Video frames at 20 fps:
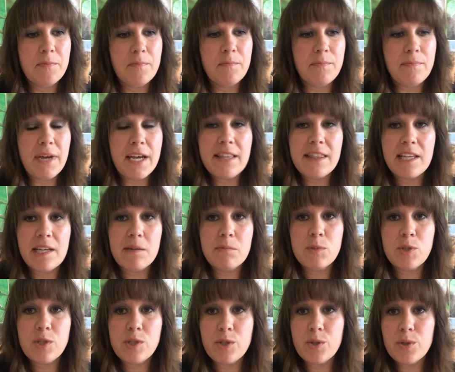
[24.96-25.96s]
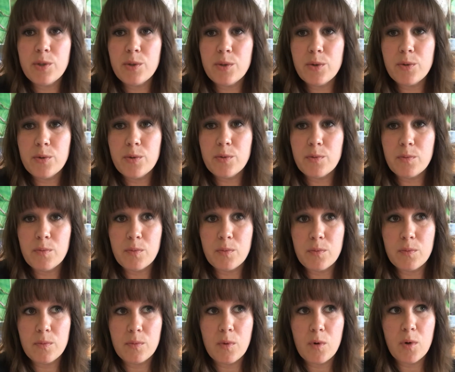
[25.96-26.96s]
made them do
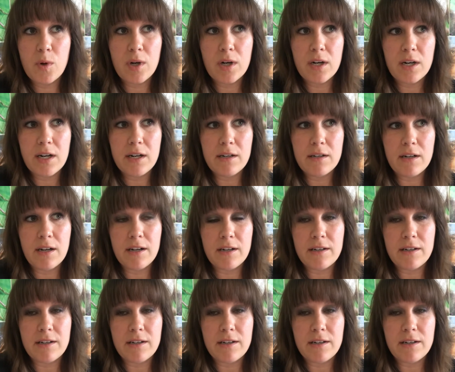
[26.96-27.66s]
more